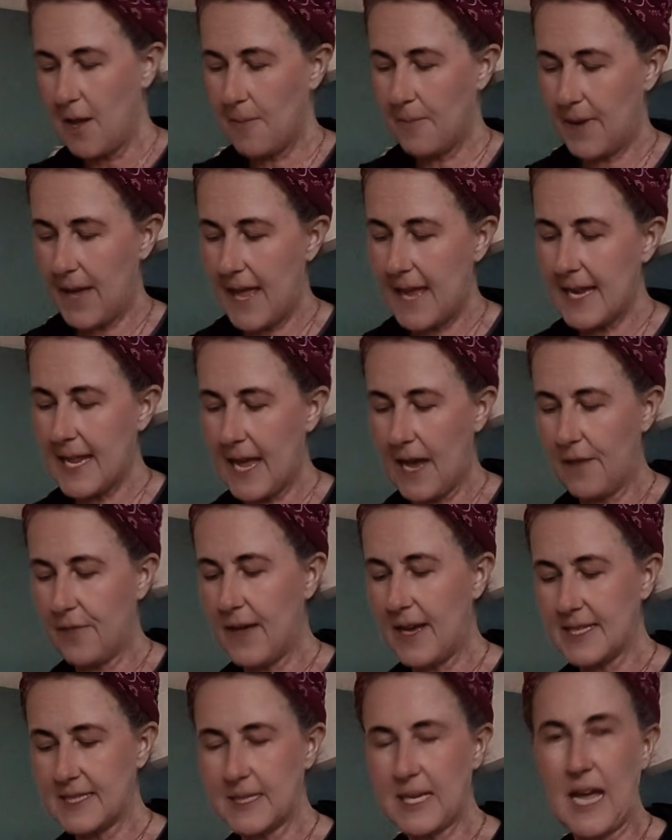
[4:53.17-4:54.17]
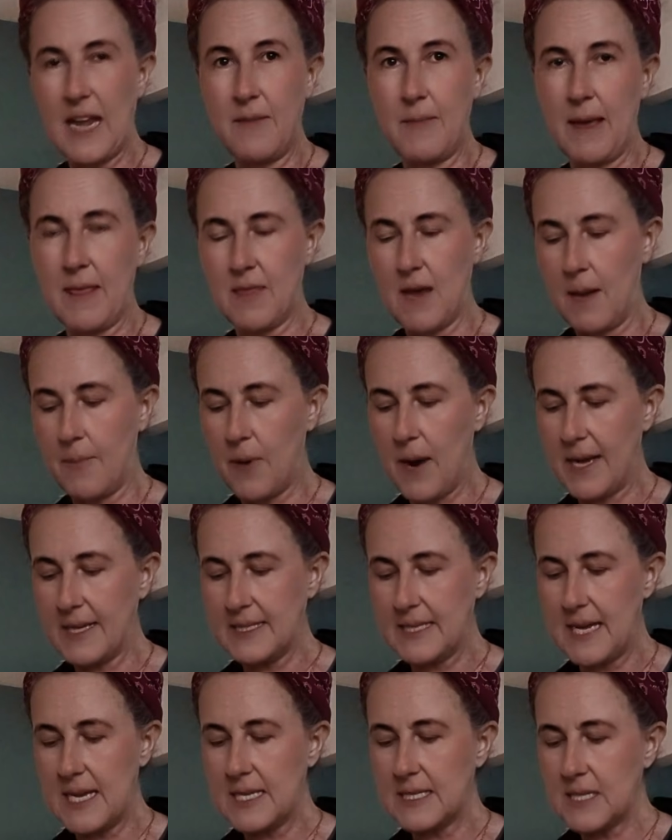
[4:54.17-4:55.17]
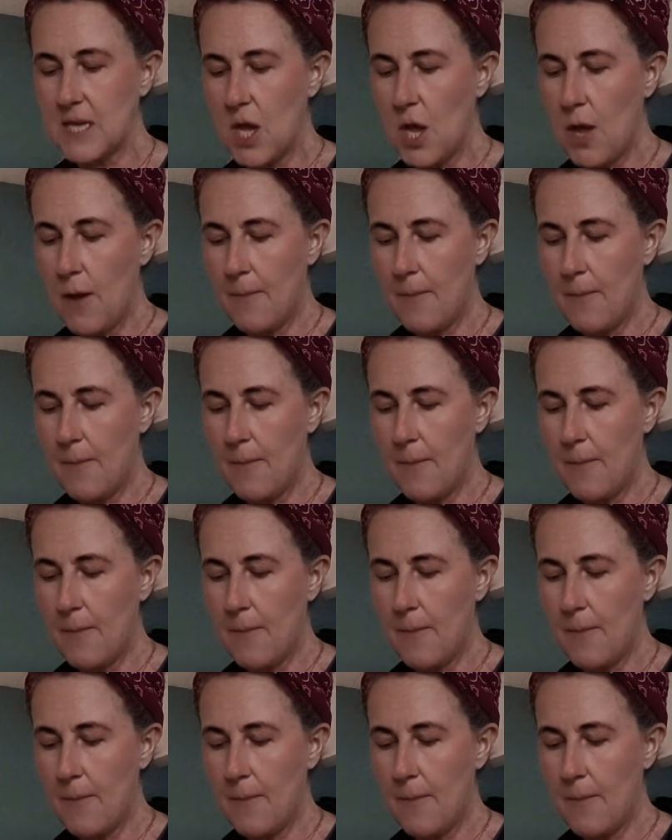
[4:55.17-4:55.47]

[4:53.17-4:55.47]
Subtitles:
But anyhow, that's kind of my thought process.